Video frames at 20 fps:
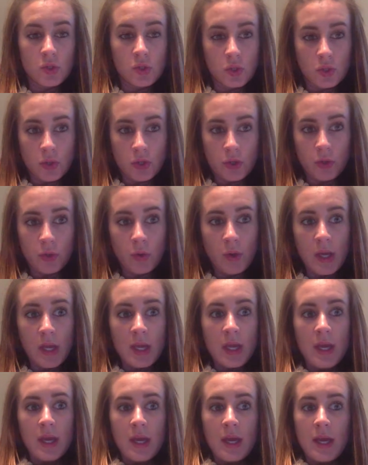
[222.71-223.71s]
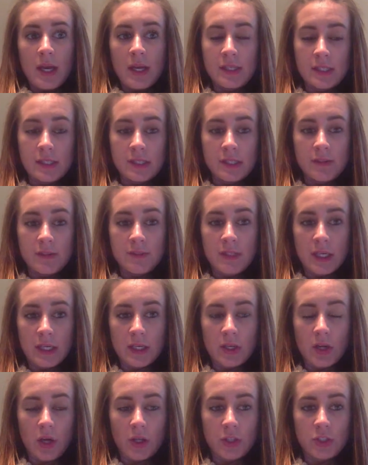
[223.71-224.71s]
through an assistive
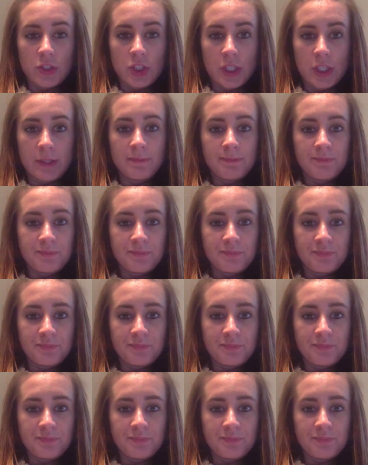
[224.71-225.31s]
technology.